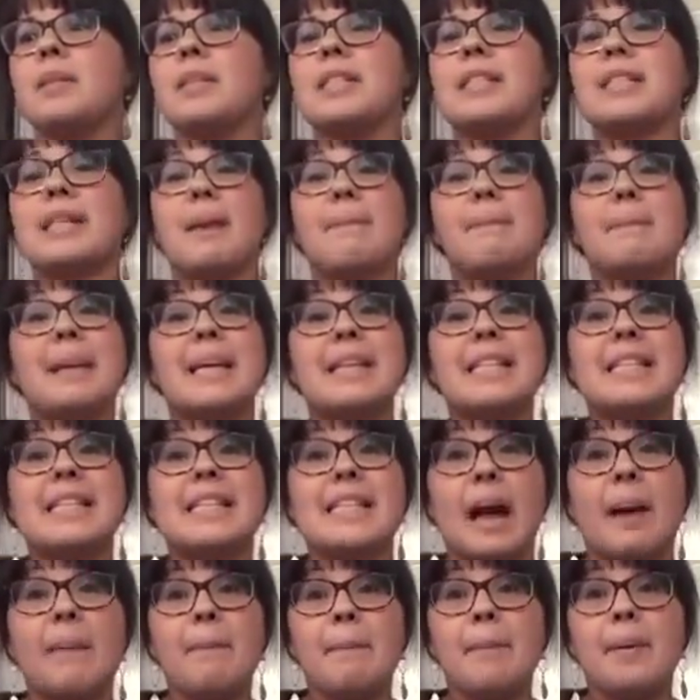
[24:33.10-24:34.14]
step by
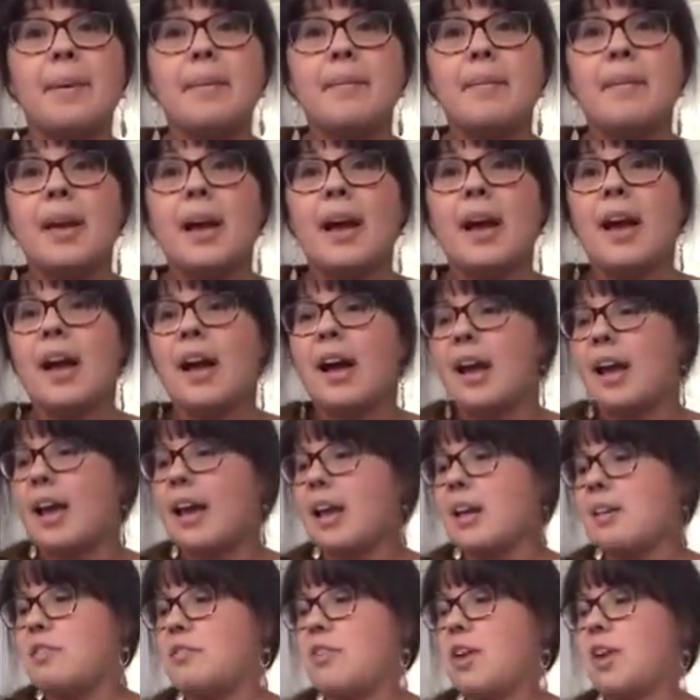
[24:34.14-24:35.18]
step
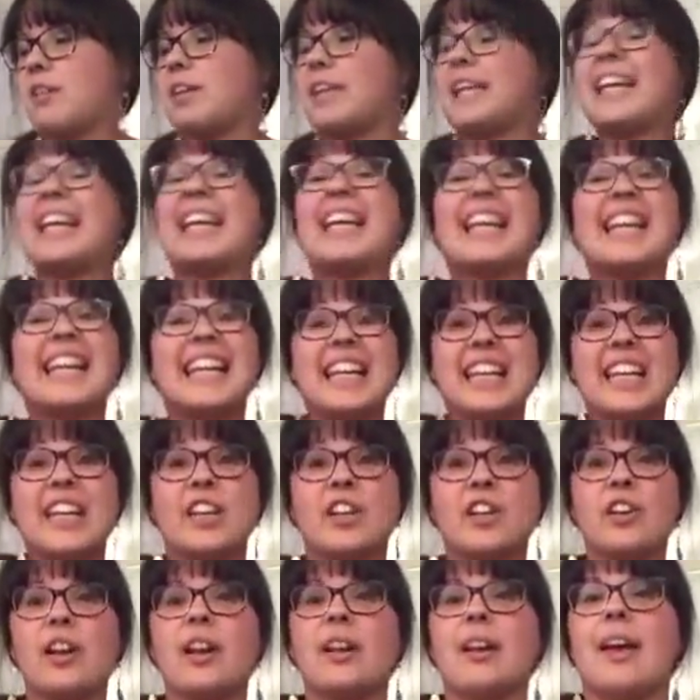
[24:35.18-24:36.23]
and very
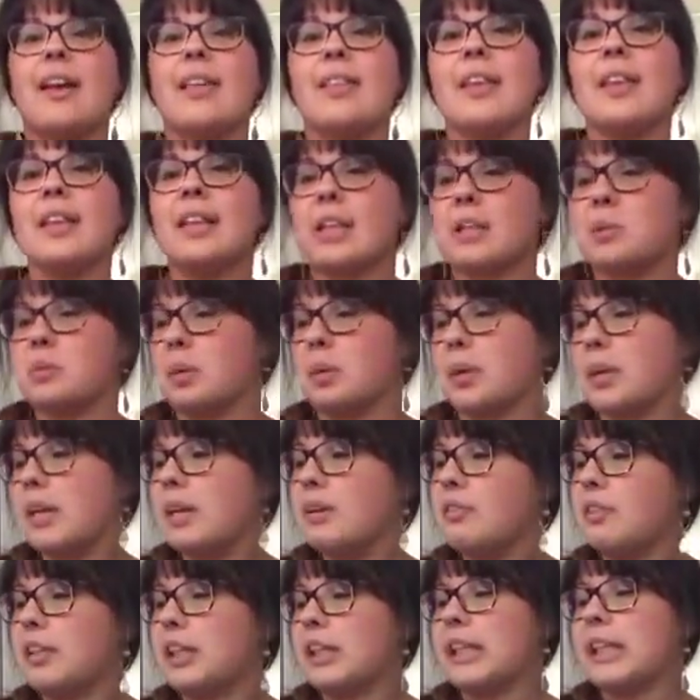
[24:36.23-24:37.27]
clear, and I think that's what
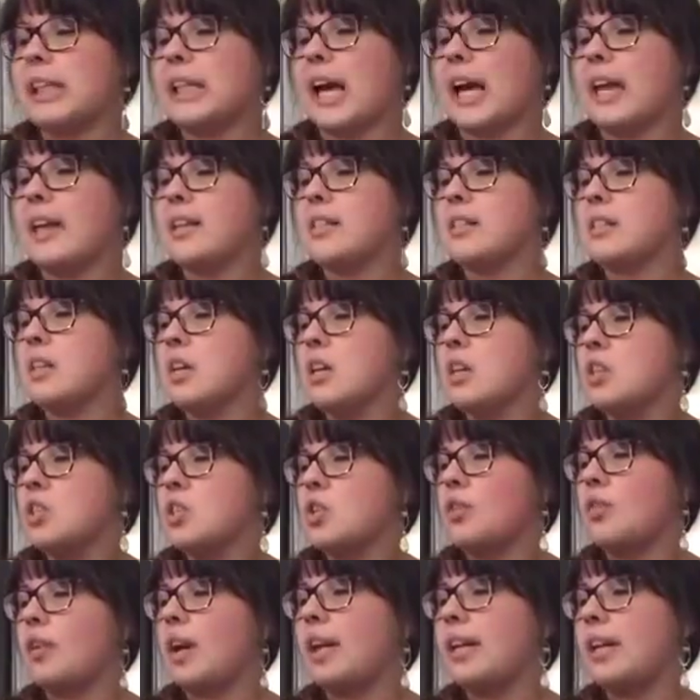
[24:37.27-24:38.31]
he really likes.
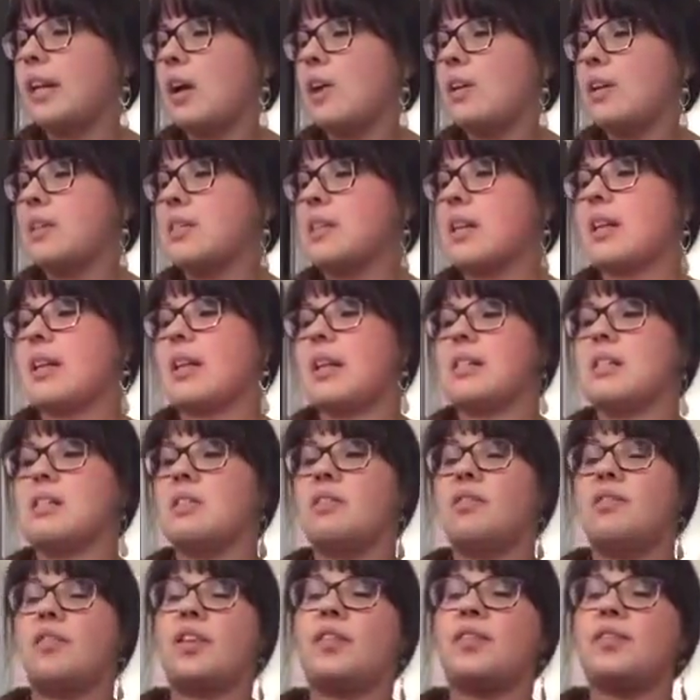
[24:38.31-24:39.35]
So right now he's on
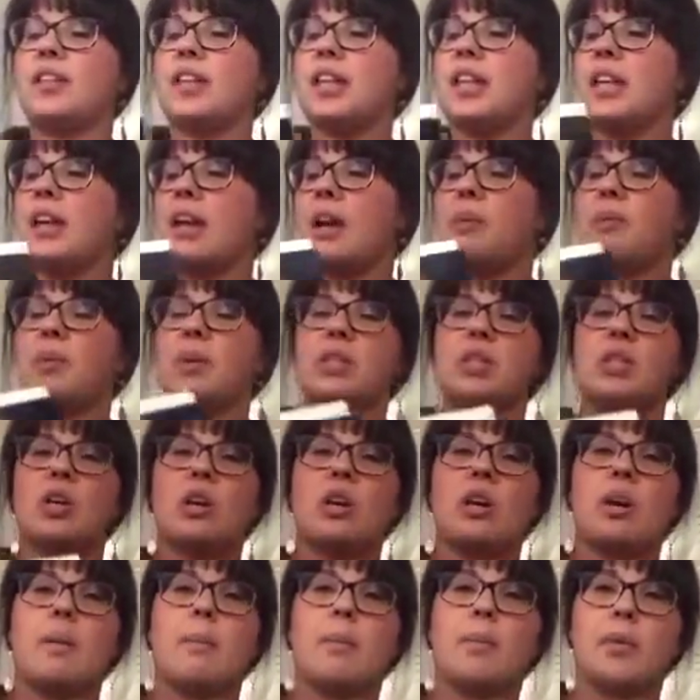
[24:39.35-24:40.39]
lesson 50, and we
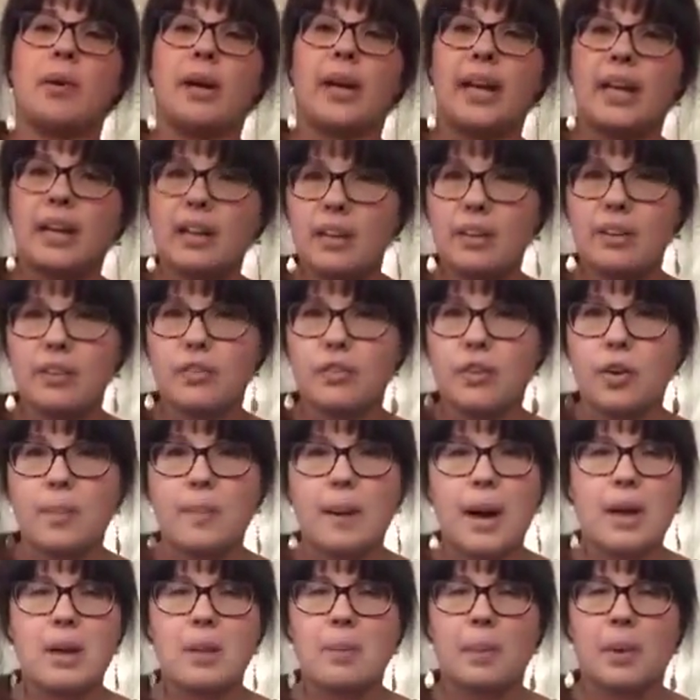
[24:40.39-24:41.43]
took a break for
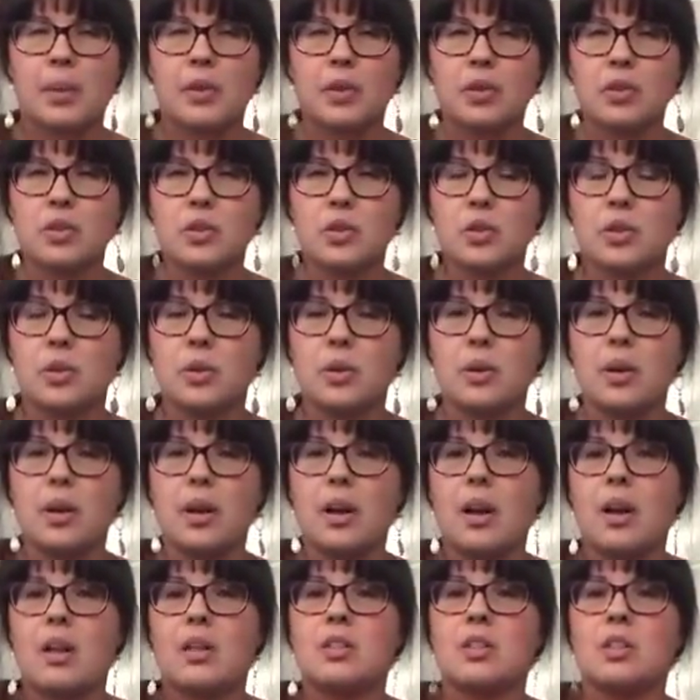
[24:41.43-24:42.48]
about a month or two.
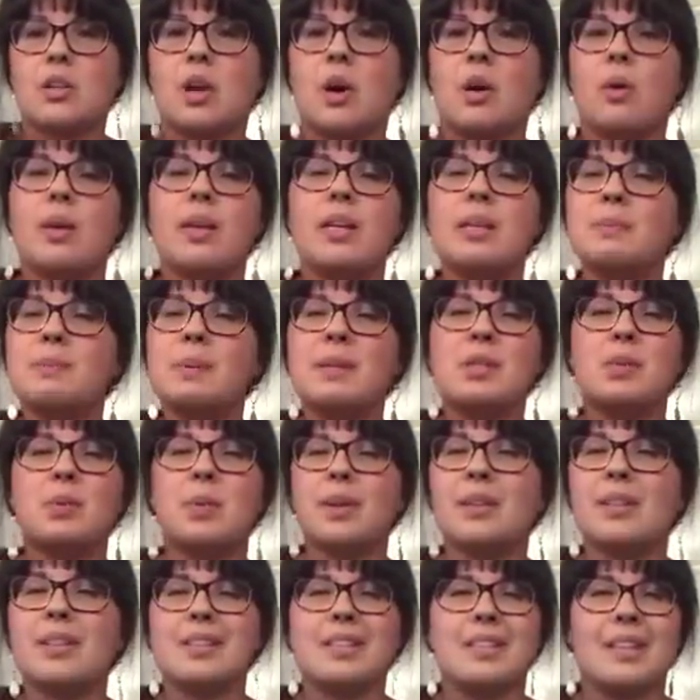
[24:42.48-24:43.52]
So he's been
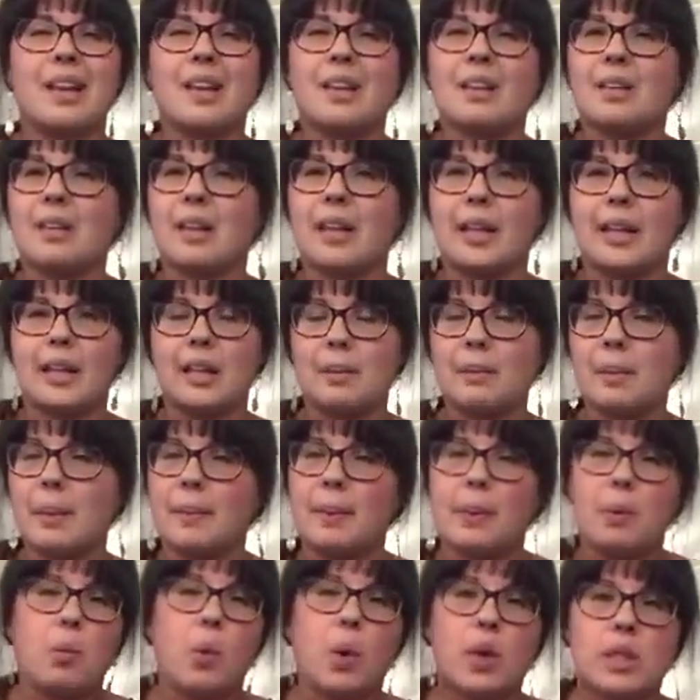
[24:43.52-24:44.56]
doing this like lately,
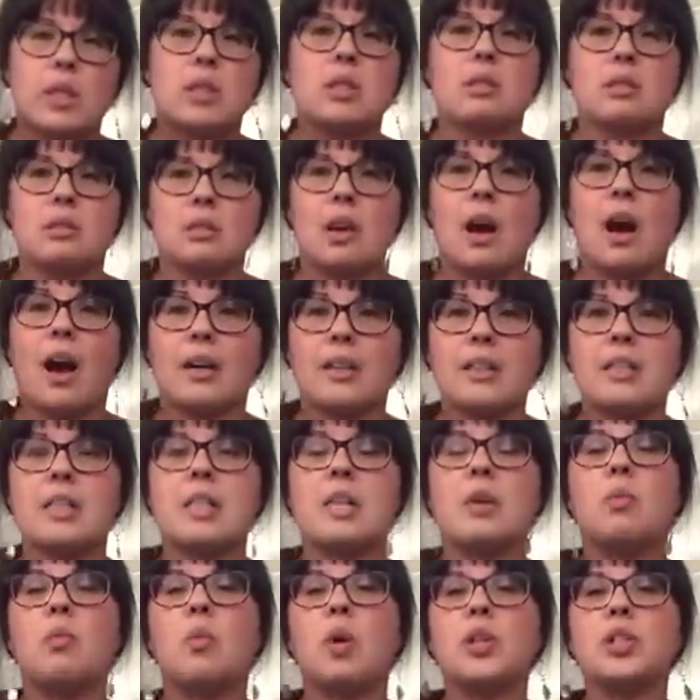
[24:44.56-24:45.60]
maybe once,
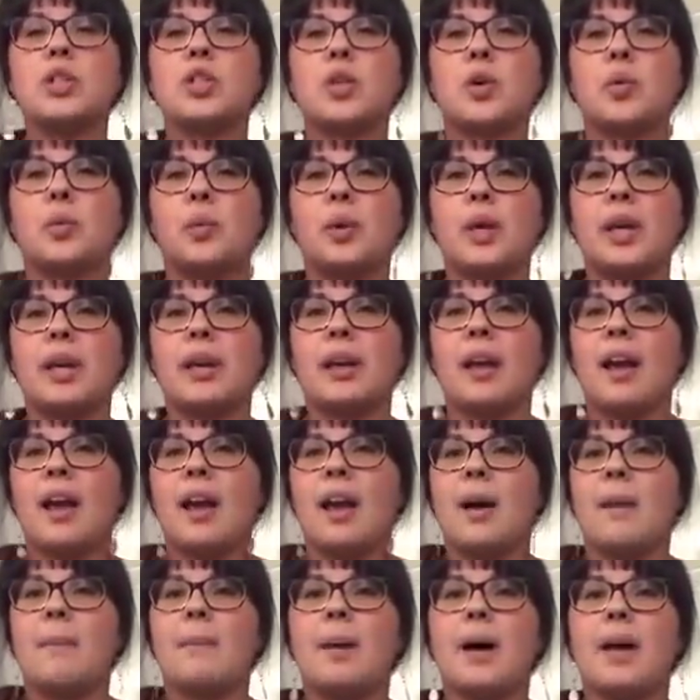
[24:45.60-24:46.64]
honestly once a week,
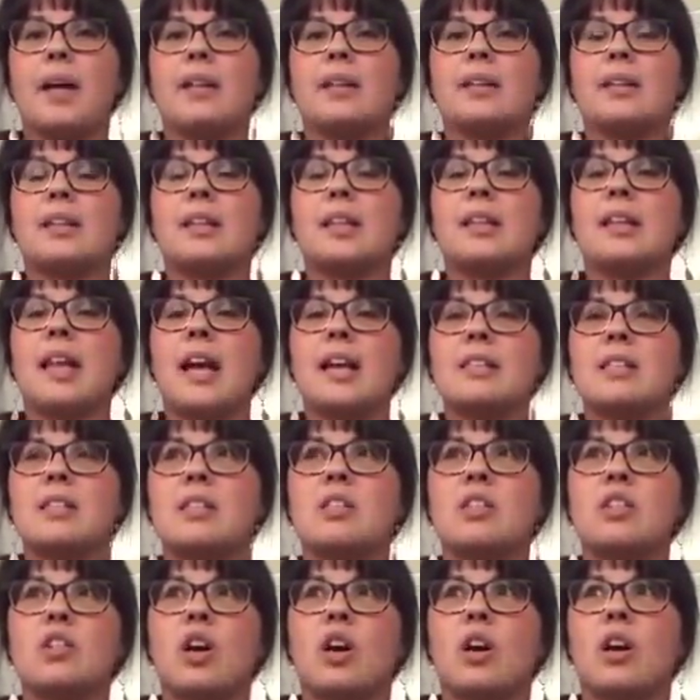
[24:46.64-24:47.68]
but the
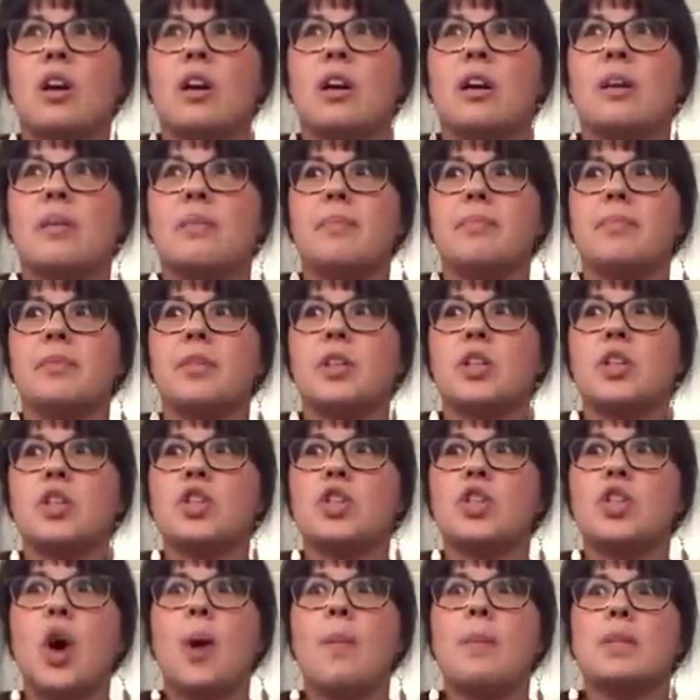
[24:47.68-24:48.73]
lessons are
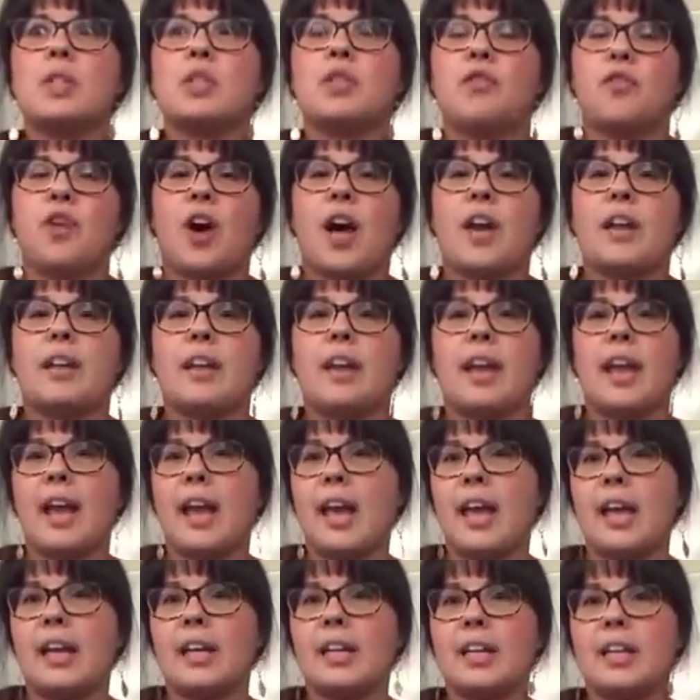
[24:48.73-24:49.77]
so much fun,
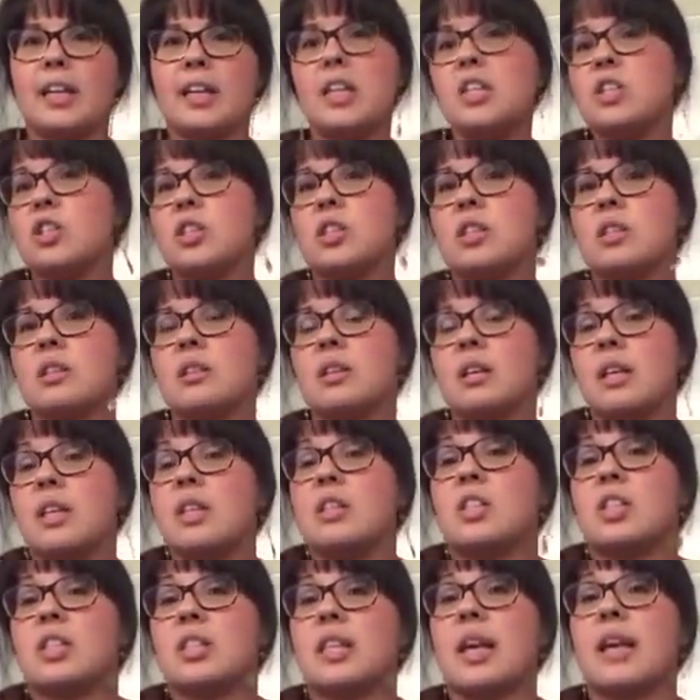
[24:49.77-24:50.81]
and he just
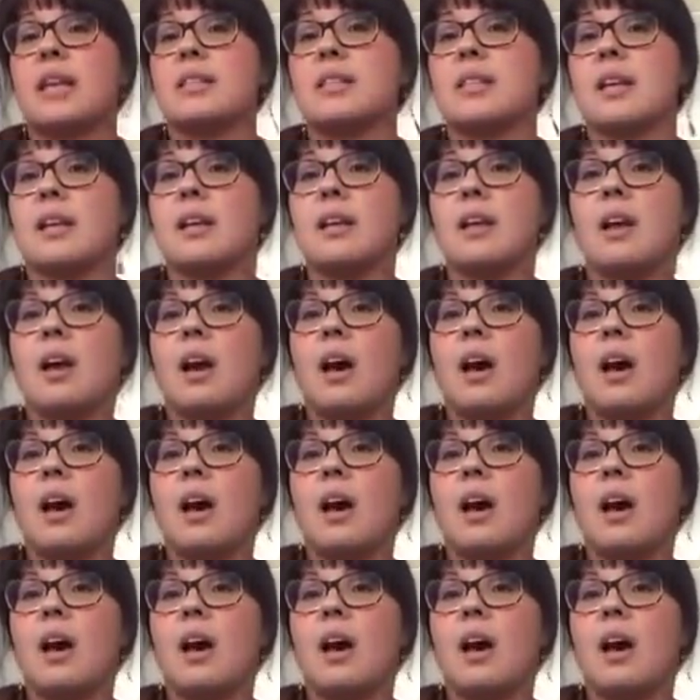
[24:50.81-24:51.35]
likes it.